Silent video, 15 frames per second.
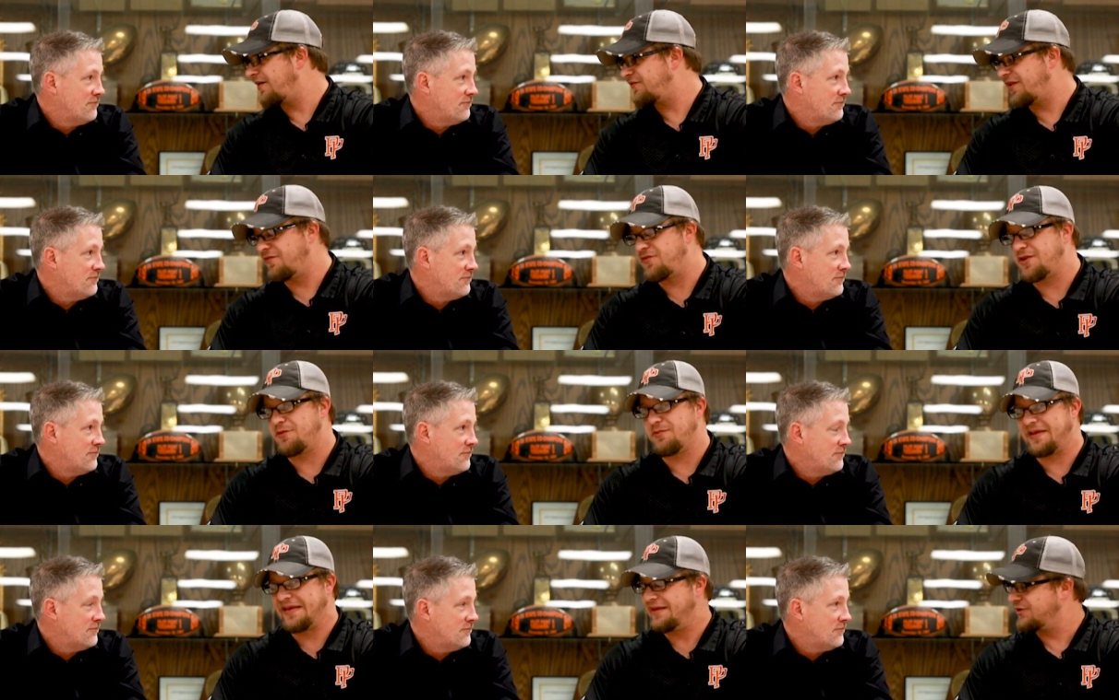Speaker 1: I've given
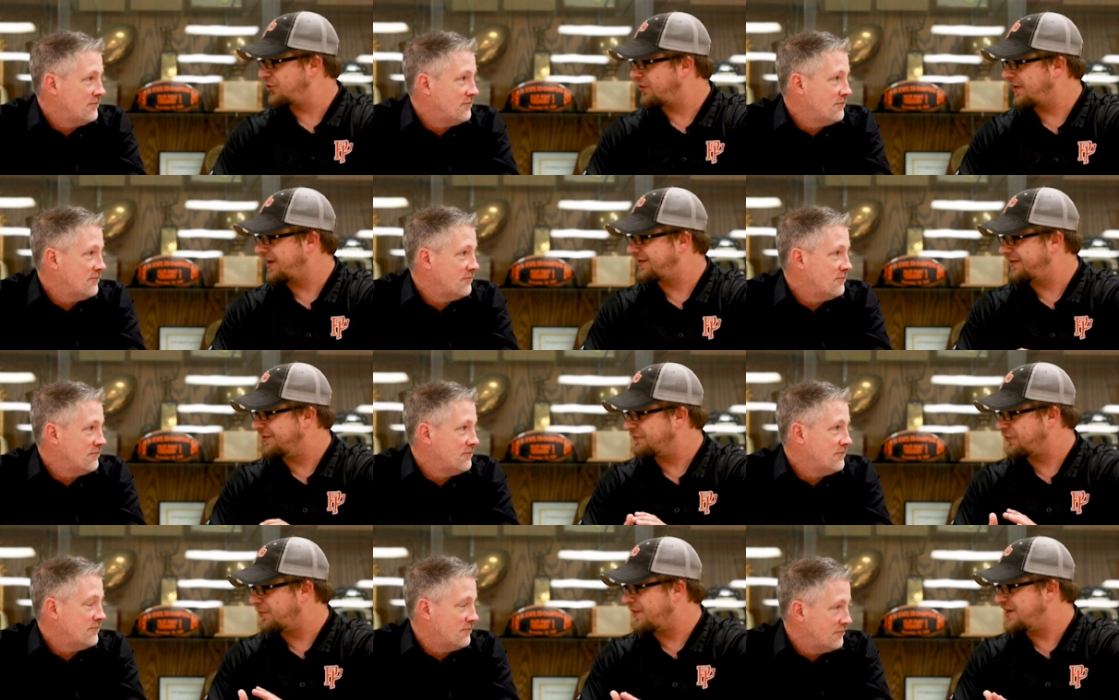you incorrect
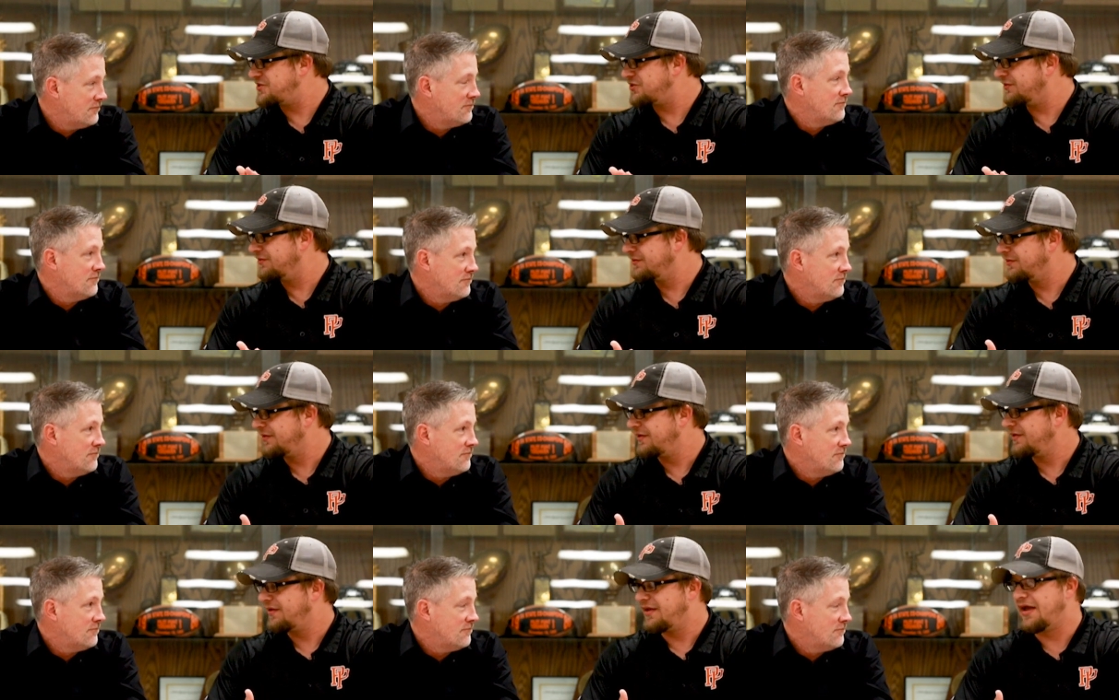information,
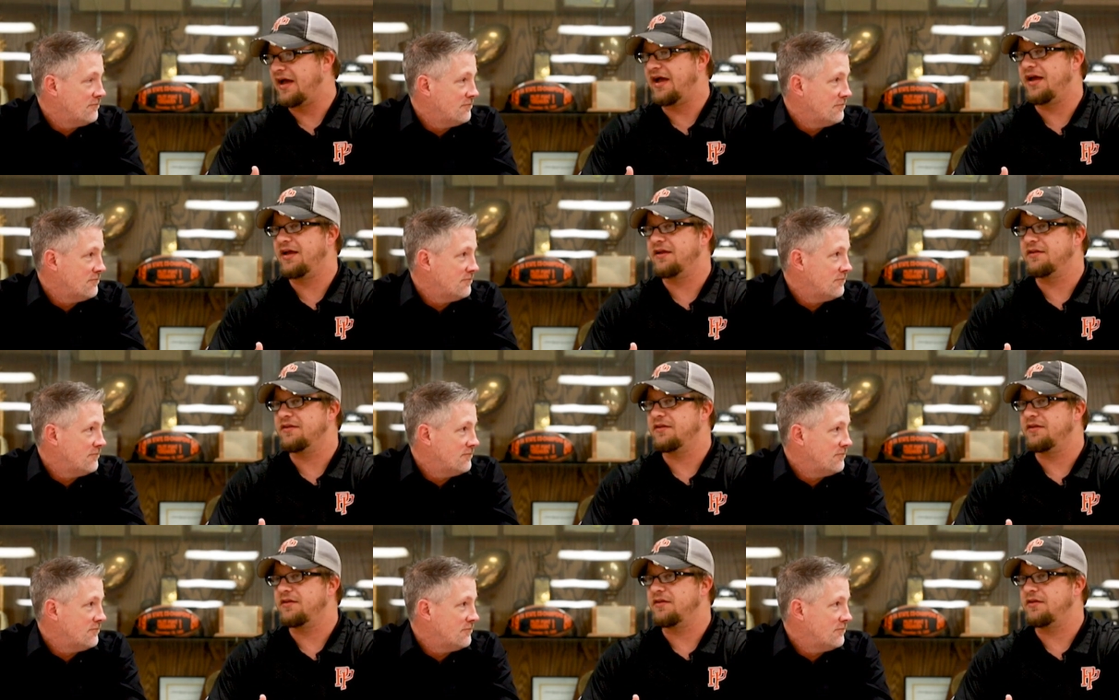uh,
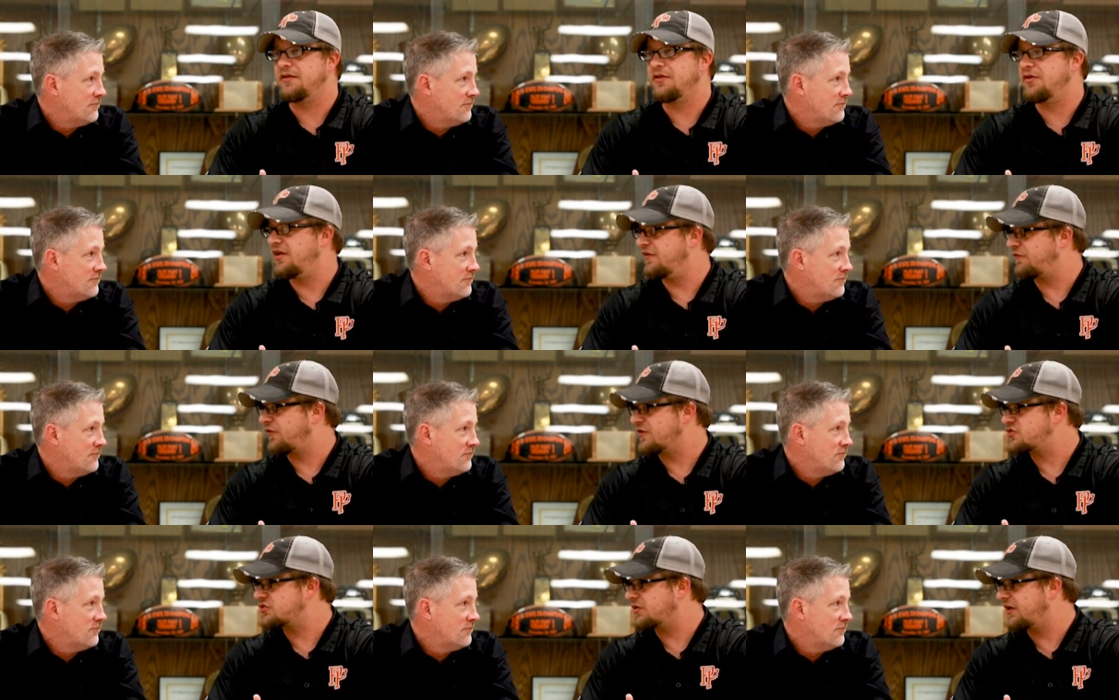you get
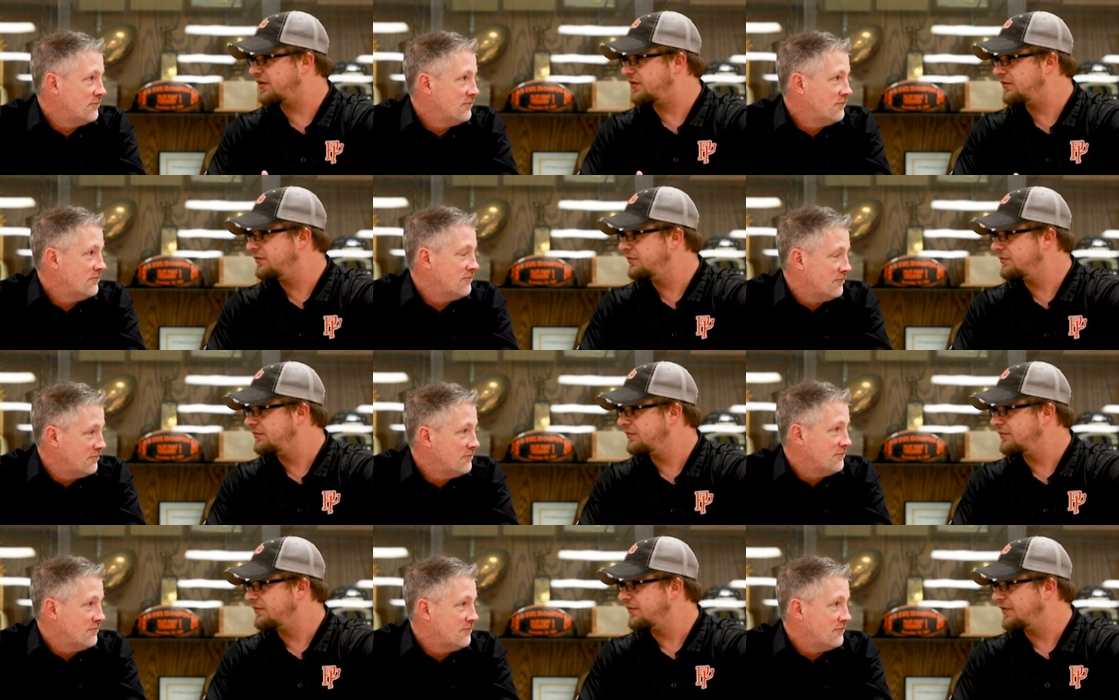frustrated.
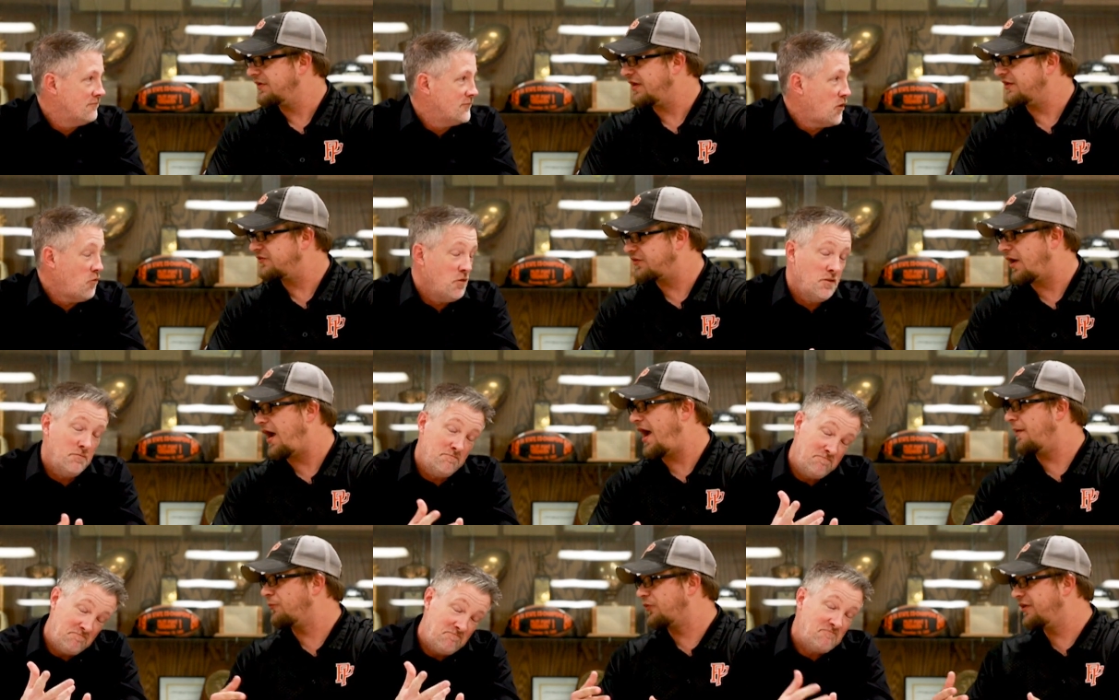And so
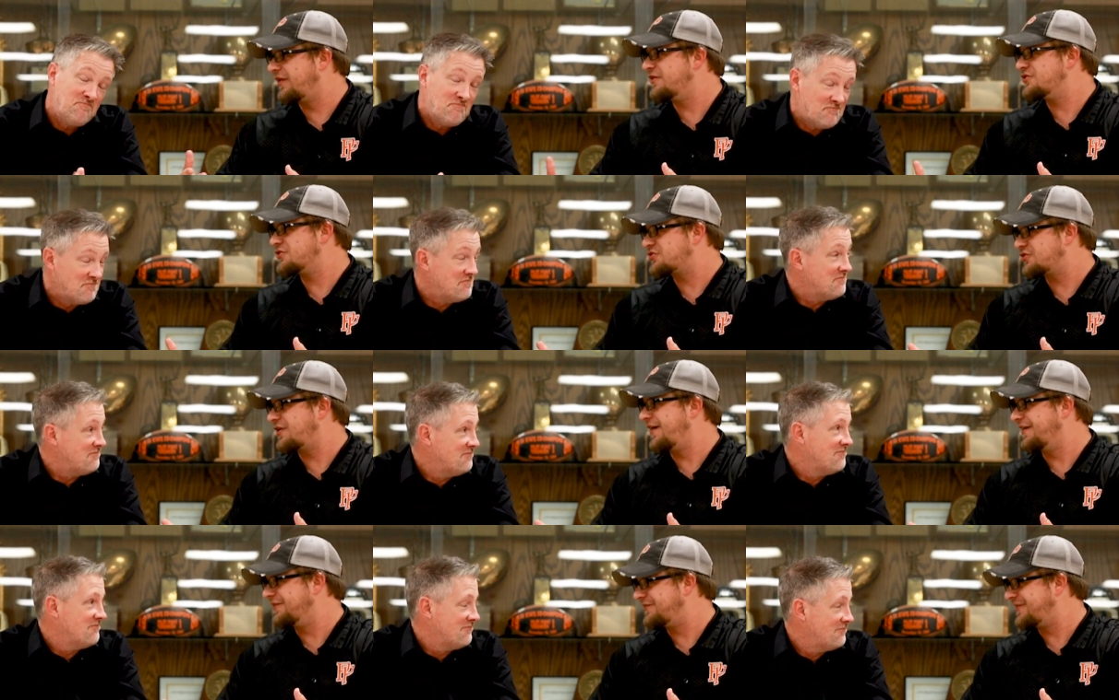I'm really just
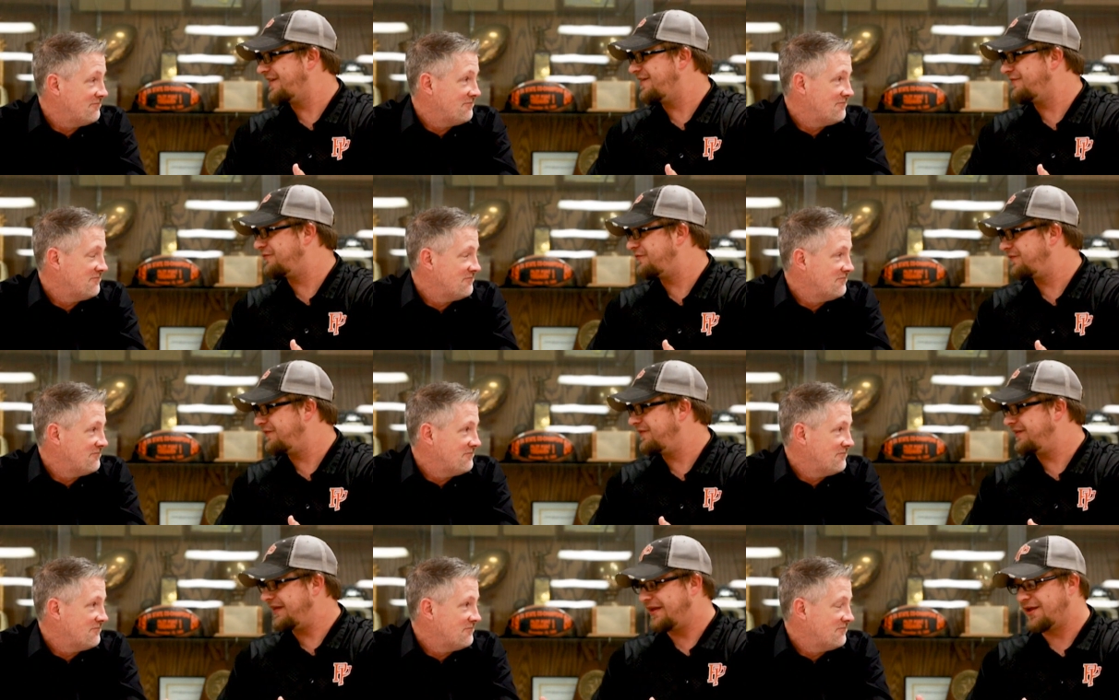trying to save,
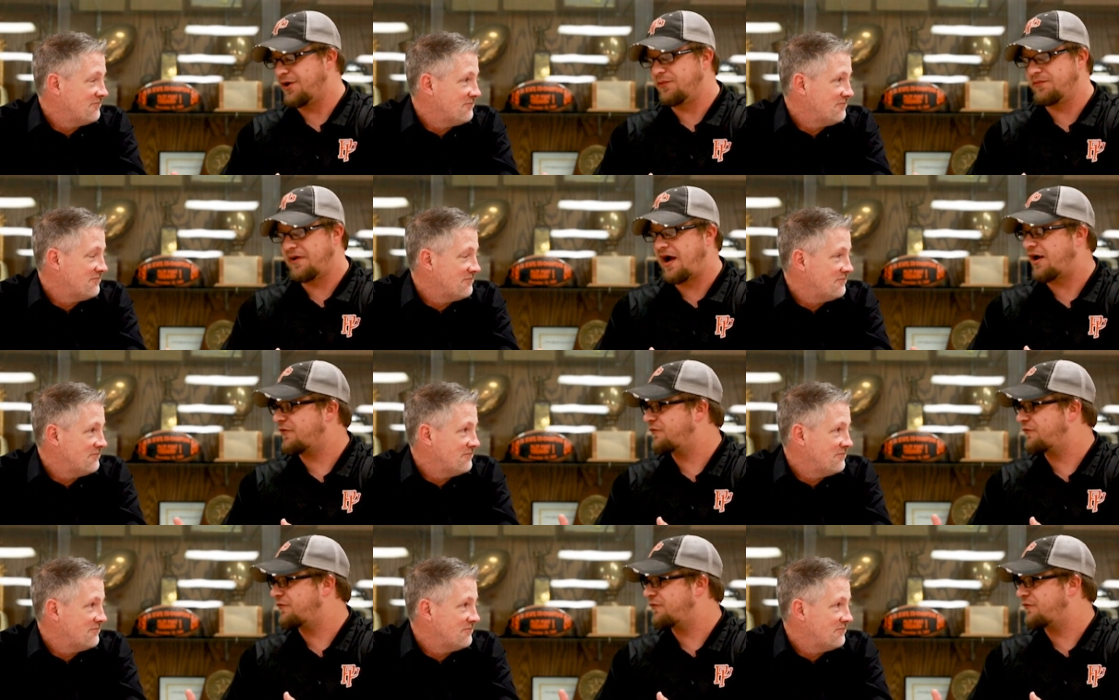you know, our